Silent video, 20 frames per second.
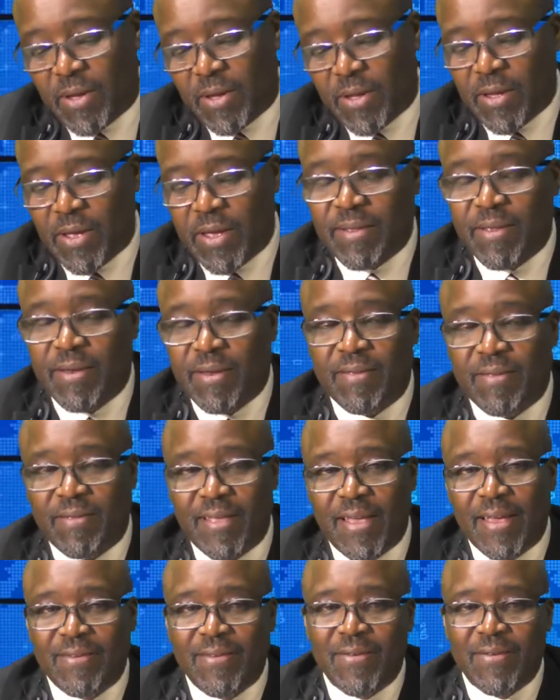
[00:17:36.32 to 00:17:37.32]
It's a
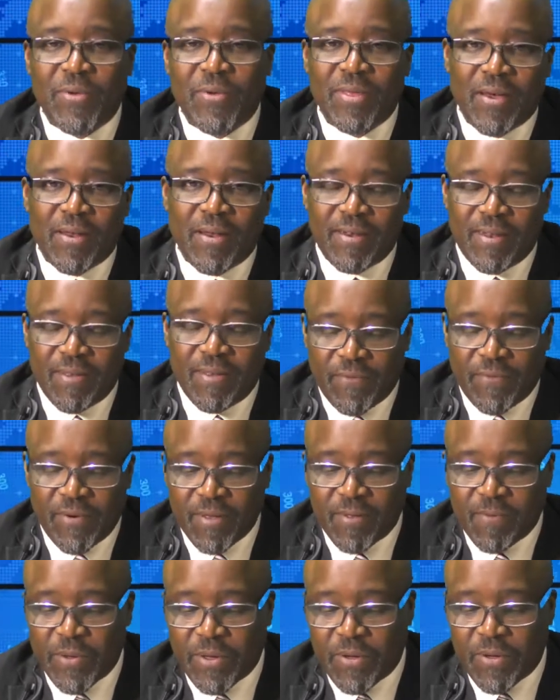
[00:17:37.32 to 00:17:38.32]
distinction without a
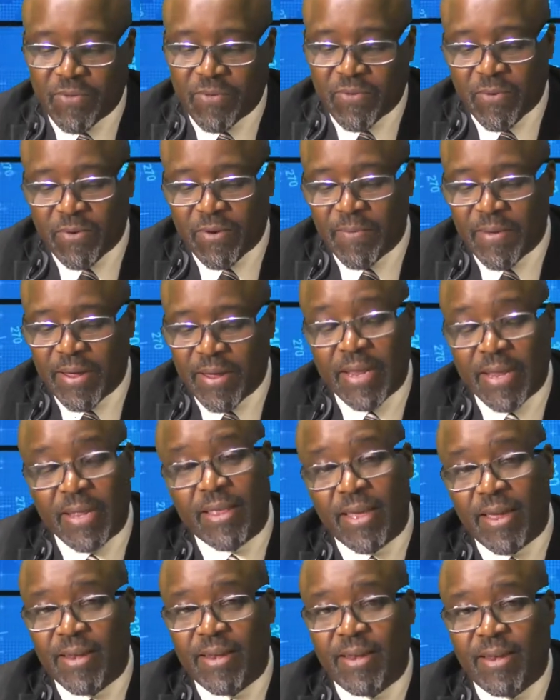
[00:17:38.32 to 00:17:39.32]
difference, because ultimately
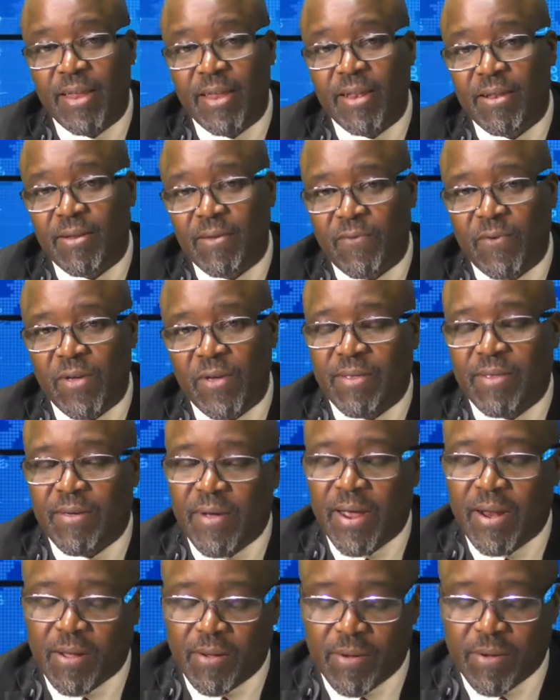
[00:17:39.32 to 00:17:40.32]
they did reach the
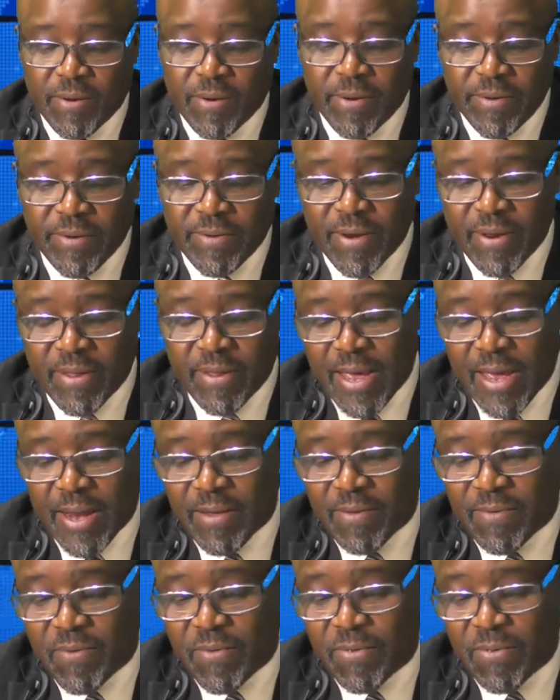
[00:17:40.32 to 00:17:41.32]
right conclusion, and that
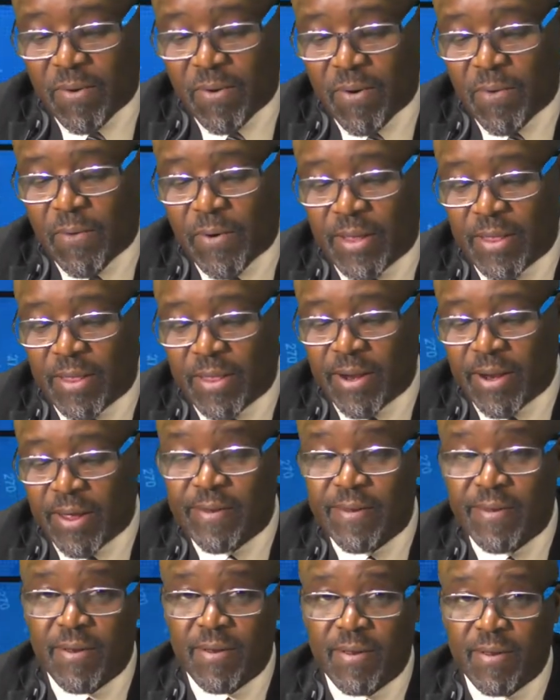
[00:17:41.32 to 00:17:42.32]
is to throw away the
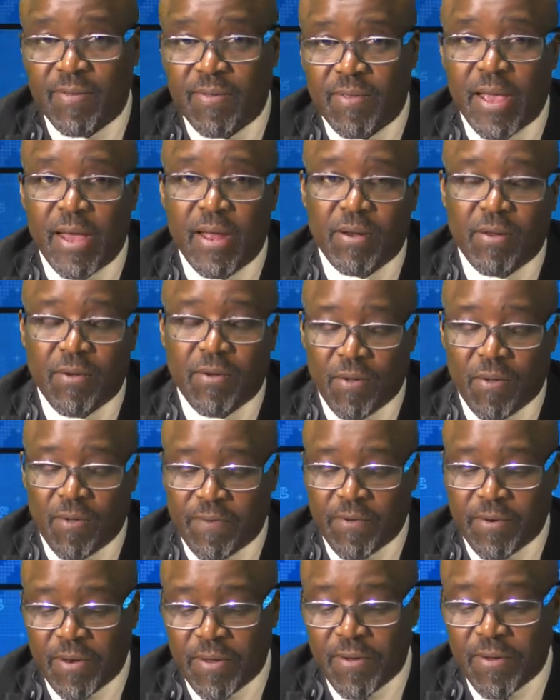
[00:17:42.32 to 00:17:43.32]
elections and call
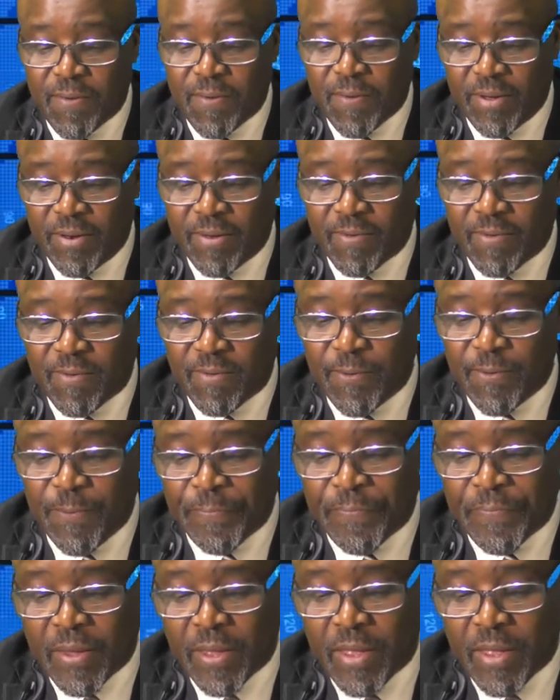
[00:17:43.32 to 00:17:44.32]
for new ones.
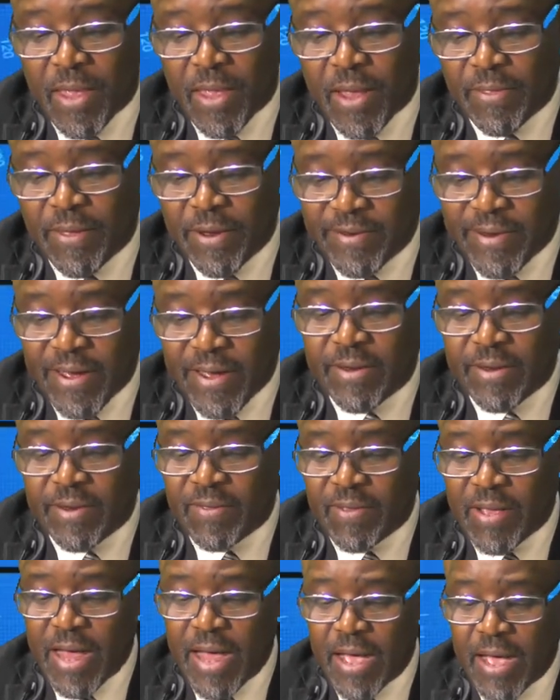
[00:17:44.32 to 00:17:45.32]
The
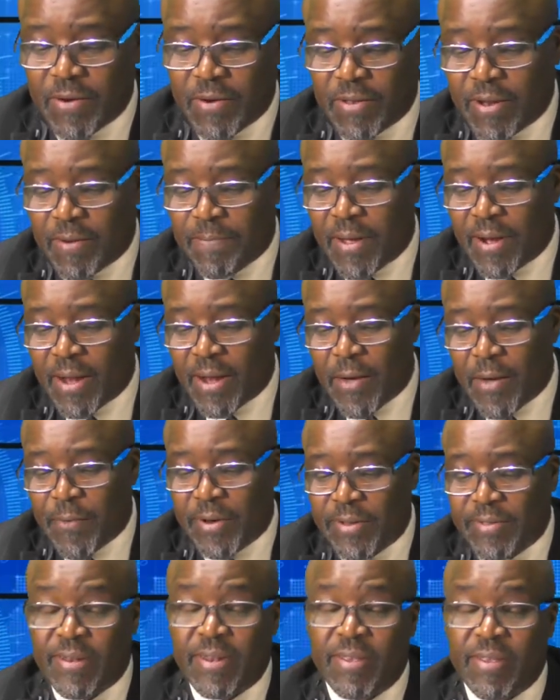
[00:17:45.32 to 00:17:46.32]
judges argued that
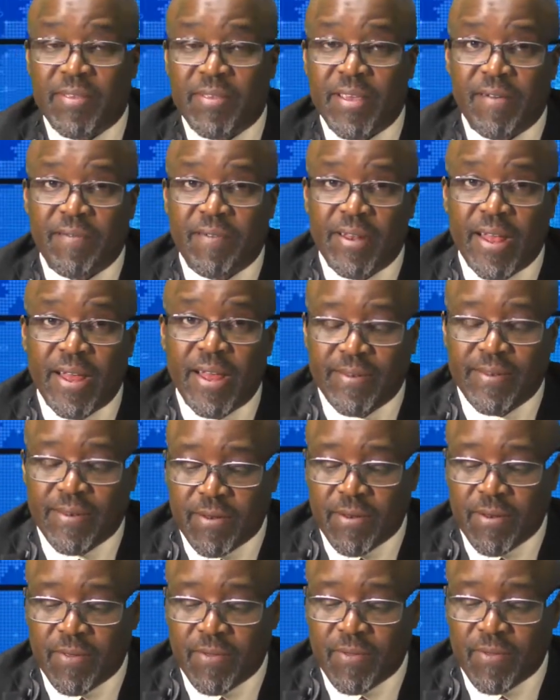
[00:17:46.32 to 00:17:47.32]
Malawians deserve
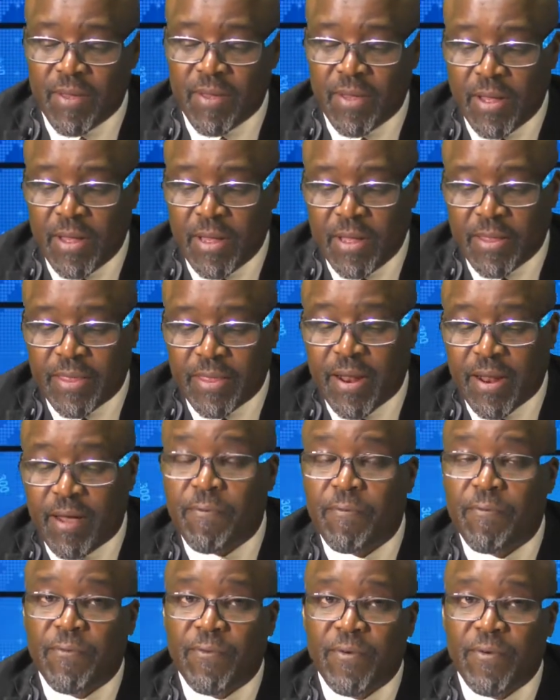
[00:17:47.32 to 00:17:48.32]
elections that are
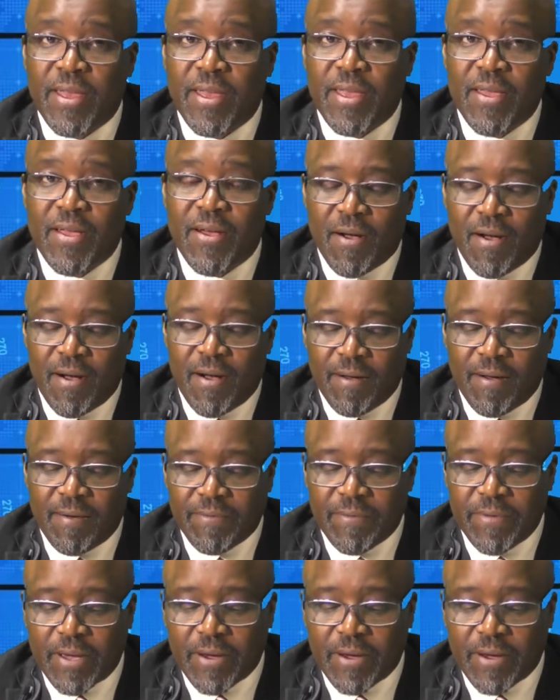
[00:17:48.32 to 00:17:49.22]
free of